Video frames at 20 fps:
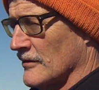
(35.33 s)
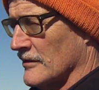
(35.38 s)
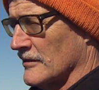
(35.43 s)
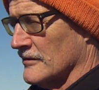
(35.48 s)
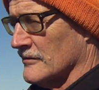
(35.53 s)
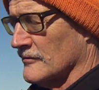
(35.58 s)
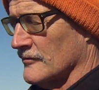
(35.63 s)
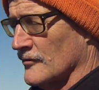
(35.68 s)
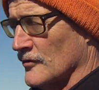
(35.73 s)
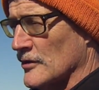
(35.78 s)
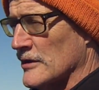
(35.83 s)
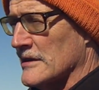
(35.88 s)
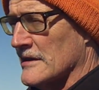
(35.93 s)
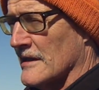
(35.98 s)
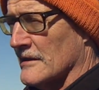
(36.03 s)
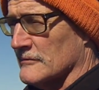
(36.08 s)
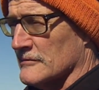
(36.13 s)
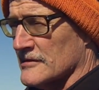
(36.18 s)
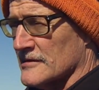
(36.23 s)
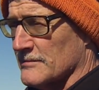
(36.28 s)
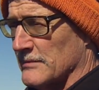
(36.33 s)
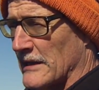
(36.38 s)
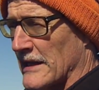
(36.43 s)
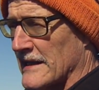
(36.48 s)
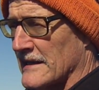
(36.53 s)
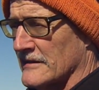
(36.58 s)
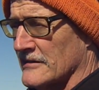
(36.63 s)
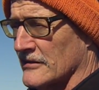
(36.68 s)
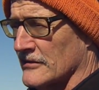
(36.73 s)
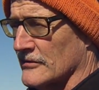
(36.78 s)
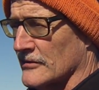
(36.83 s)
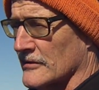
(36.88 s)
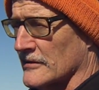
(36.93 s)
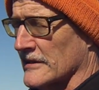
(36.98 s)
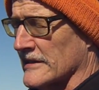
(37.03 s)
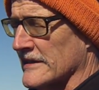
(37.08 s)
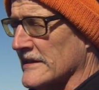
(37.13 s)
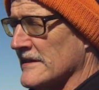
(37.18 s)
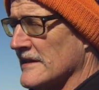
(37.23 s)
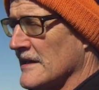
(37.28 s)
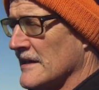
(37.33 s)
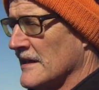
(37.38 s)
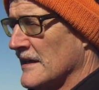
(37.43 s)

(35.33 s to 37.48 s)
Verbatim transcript: of wheat that was planted early.